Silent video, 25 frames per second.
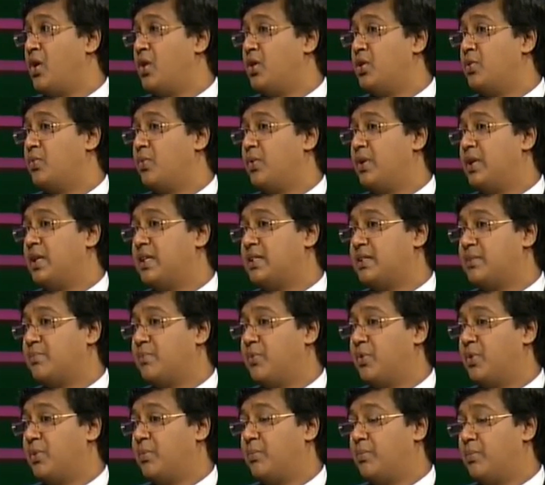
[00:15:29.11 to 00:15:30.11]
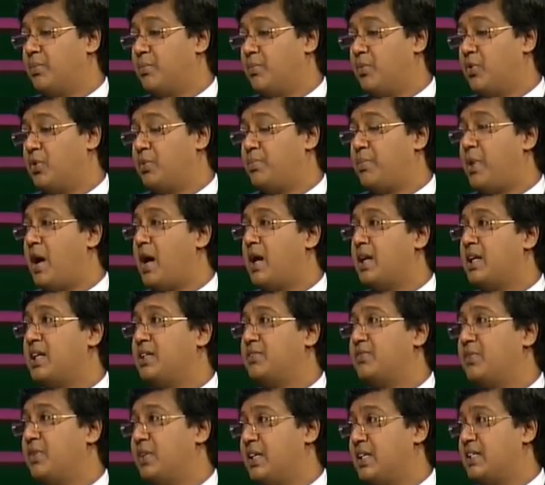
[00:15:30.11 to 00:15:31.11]
You would both
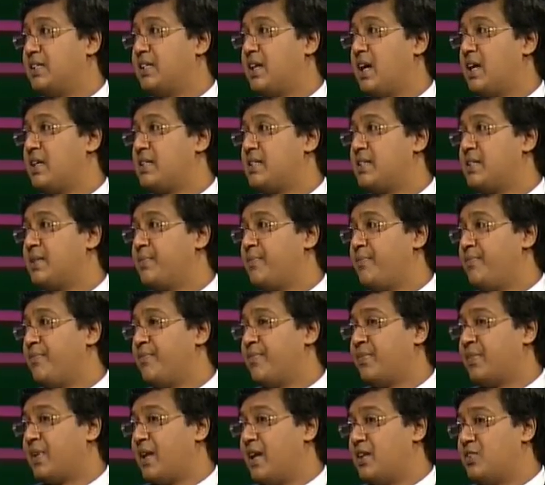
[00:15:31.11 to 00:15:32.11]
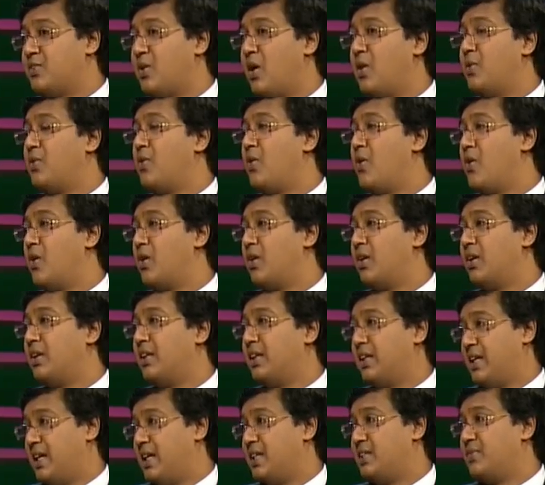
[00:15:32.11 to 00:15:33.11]
parties would discuss also how long
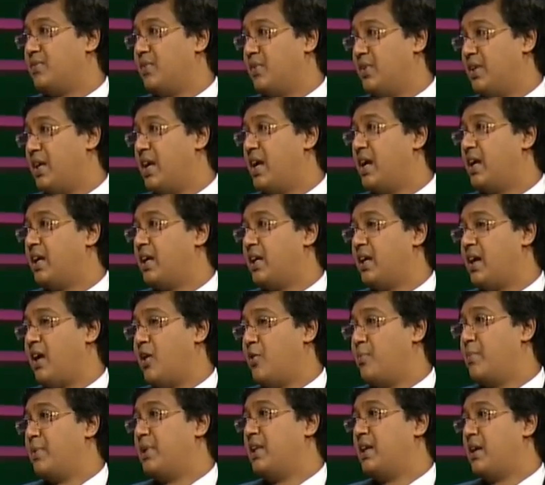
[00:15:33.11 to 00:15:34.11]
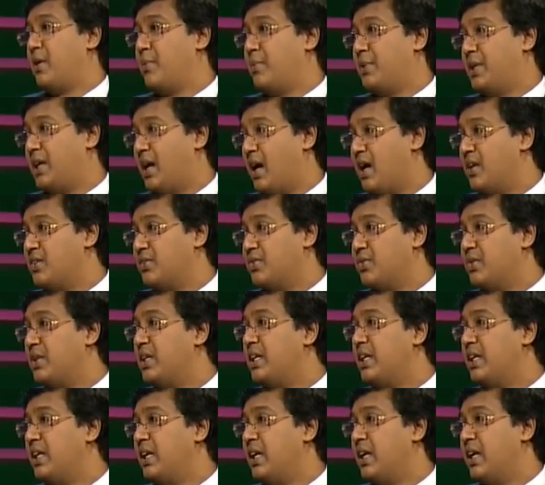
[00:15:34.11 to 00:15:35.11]
the case would take, how many hours you
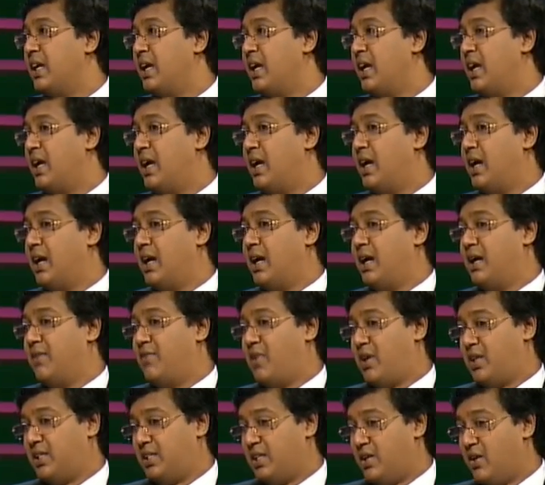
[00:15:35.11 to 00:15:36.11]
need, what is the